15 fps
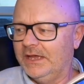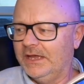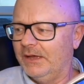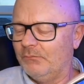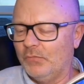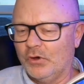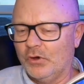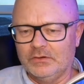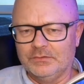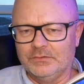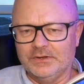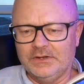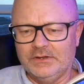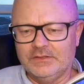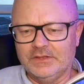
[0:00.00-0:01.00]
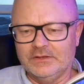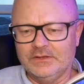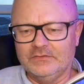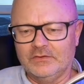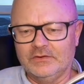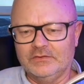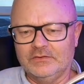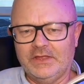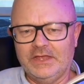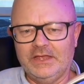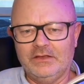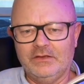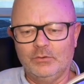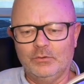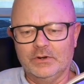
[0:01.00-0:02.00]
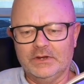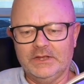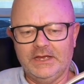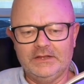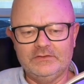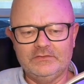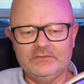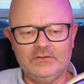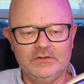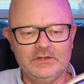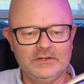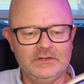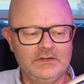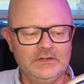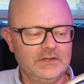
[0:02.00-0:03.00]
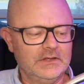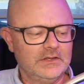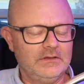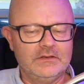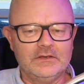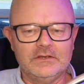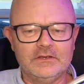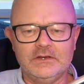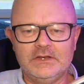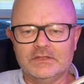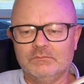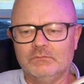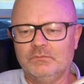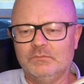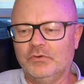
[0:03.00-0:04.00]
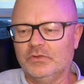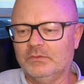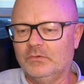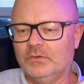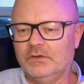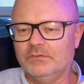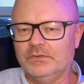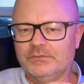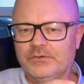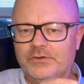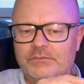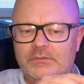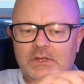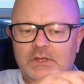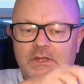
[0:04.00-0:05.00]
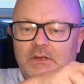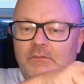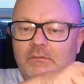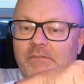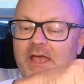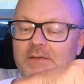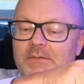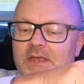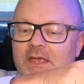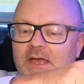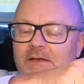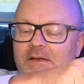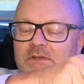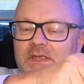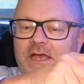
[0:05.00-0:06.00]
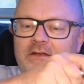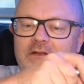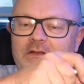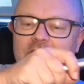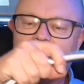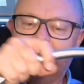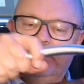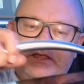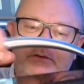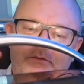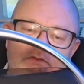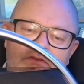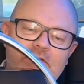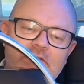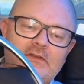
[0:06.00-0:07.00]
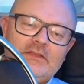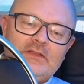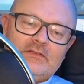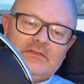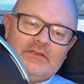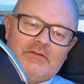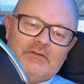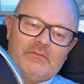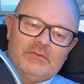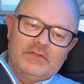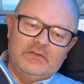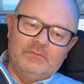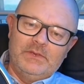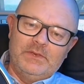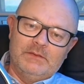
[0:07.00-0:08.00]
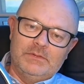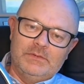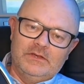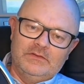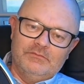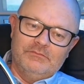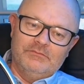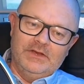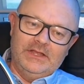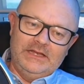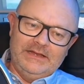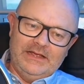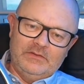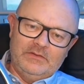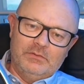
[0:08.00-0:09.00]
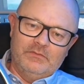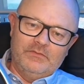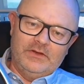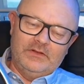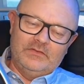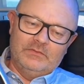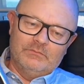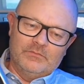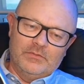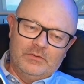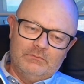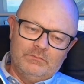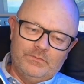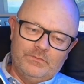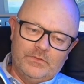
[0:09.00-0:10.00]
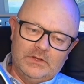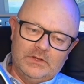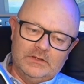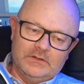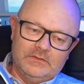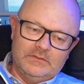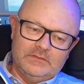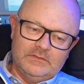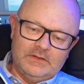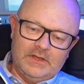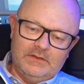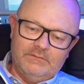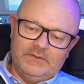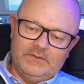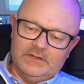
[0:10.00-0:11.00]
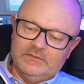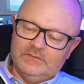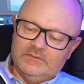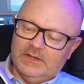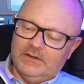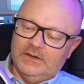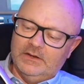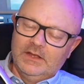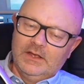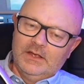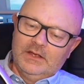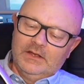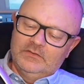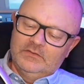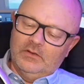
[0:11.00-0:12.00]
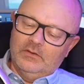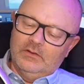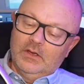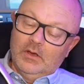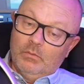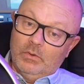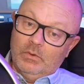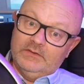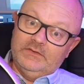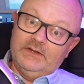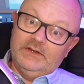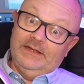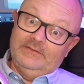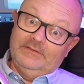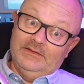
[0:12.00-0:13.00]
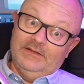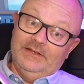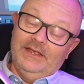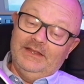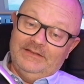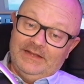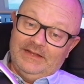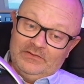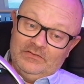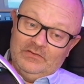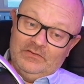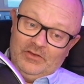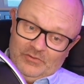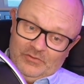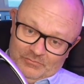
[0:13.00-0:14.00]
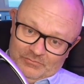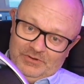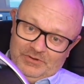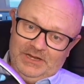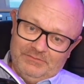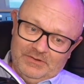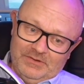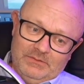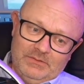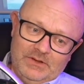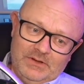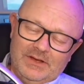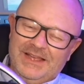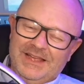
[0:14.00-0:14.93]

model or anything. As long as they Auracast, you can connect them and put them all over the room. Maybe Harman Kardon decided that wasn't necessary with this speaker, because it really does provide some room filling sound. So what it does really, really well.